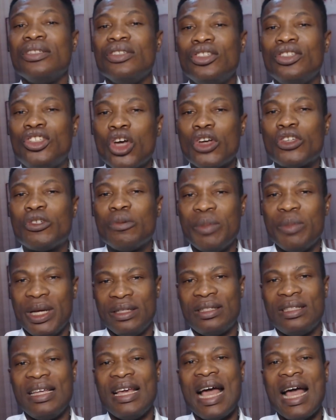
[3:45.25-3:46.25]

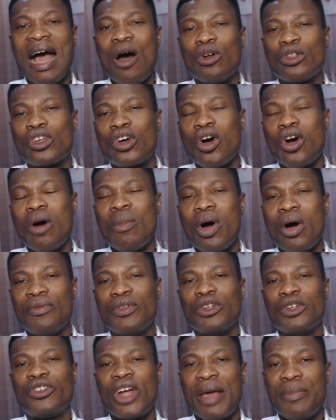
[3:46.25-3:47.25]
judgment, the outcome of
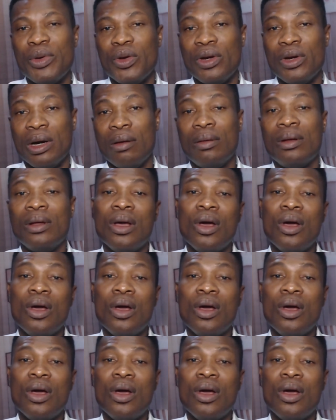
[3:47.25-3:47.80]
the tribunal,